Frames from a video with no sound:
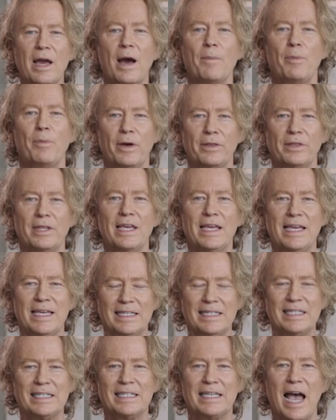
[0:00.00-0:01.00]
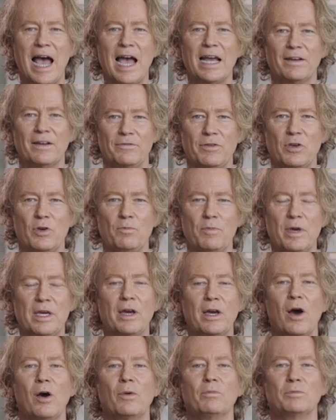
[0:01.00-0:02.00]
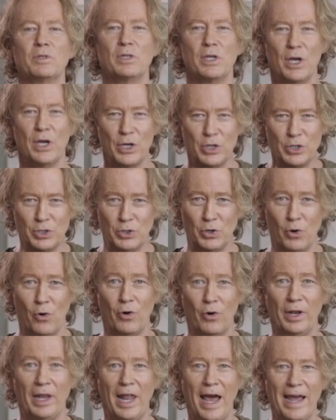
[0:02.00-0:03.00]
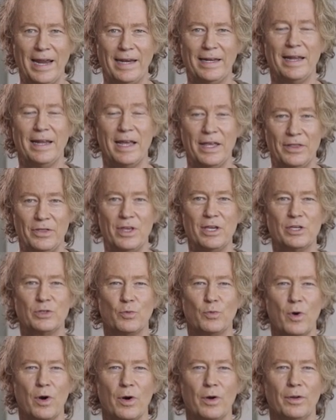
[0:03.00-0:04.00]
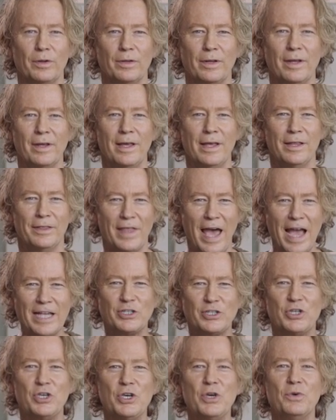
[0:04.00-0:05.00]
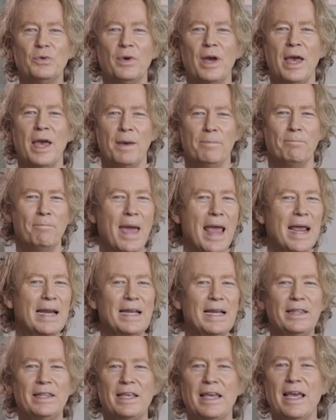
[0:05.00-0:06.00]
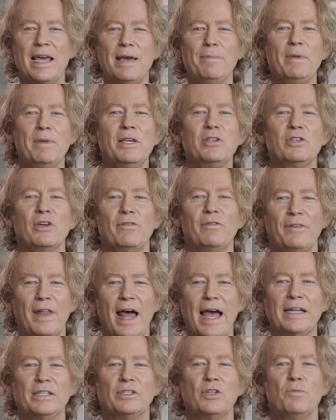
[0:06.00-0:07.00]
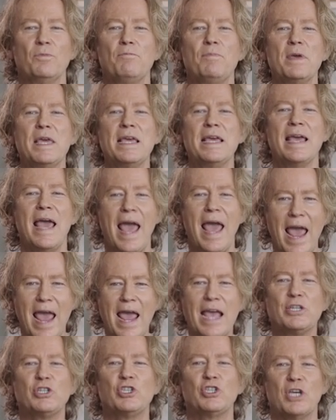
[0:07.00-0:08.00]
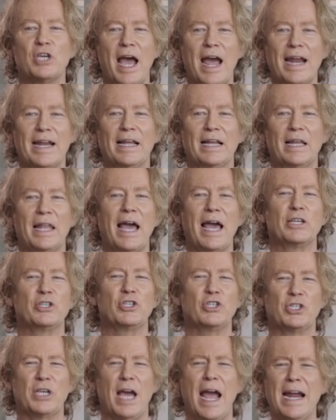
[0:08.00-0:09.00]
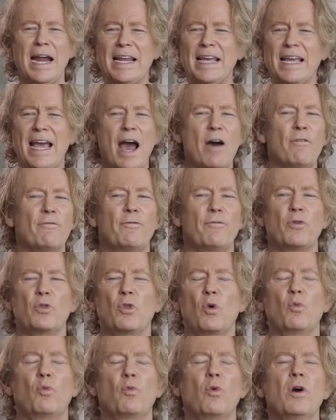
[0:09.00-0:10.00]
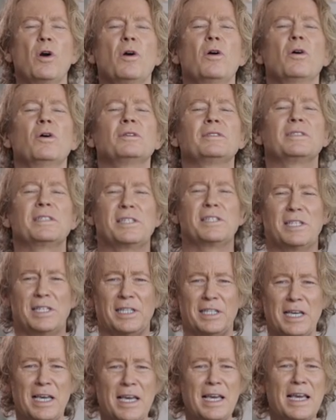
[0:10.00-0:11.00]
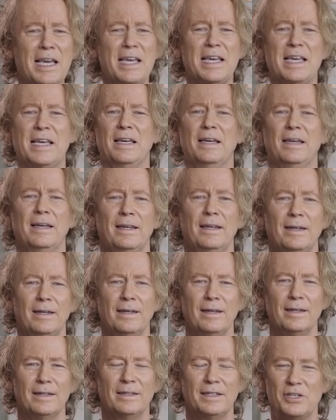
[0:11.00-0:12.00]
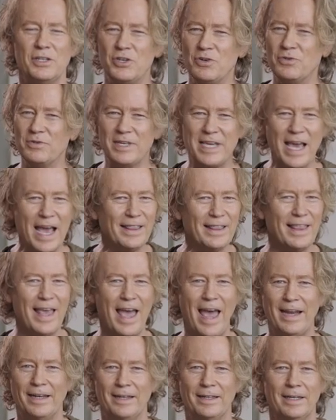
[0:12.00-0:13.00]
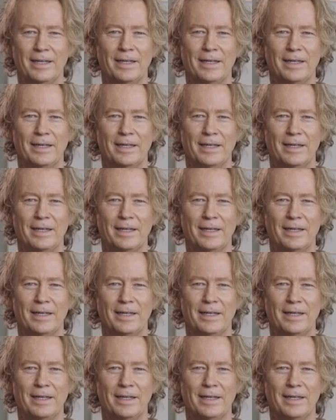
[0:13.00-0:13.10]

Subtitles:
up on the inside of you becomes your light in this world. That's you, made in the image of light to be a shining light, shining out for the world to see. Did you get that?